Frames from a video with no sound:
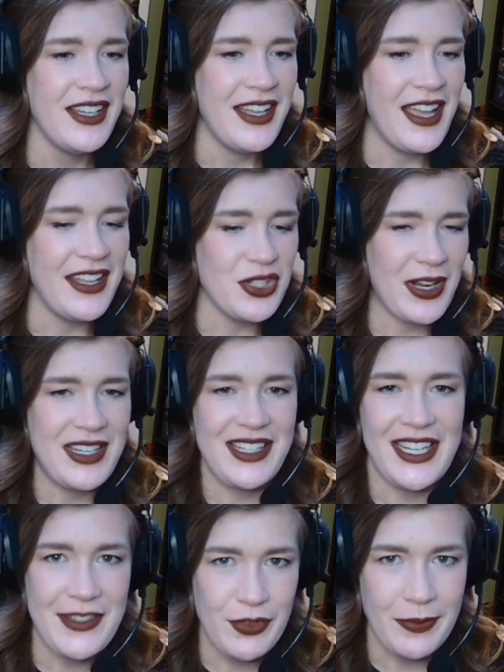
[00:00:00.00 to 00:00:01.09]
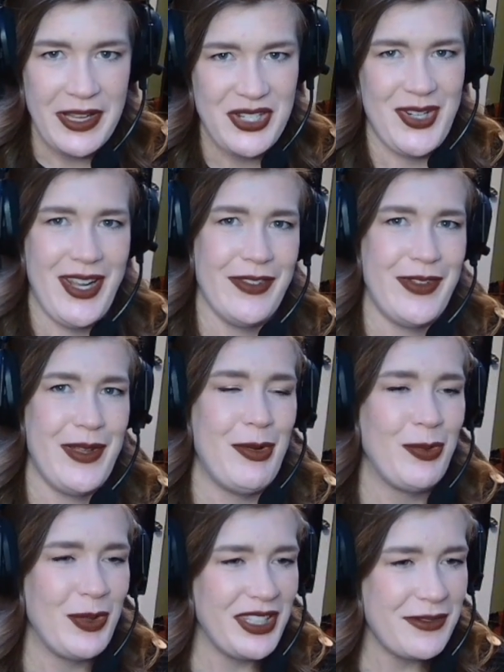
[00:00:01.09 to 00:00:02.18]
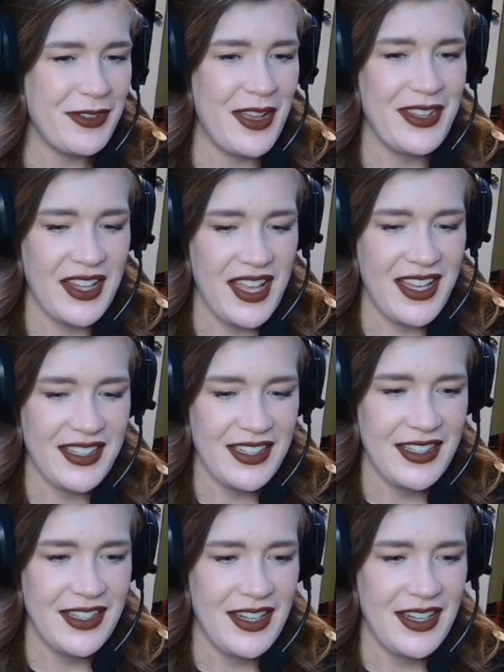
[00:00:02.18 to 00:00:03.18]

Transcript: and tried to get information out of him, it really felt like,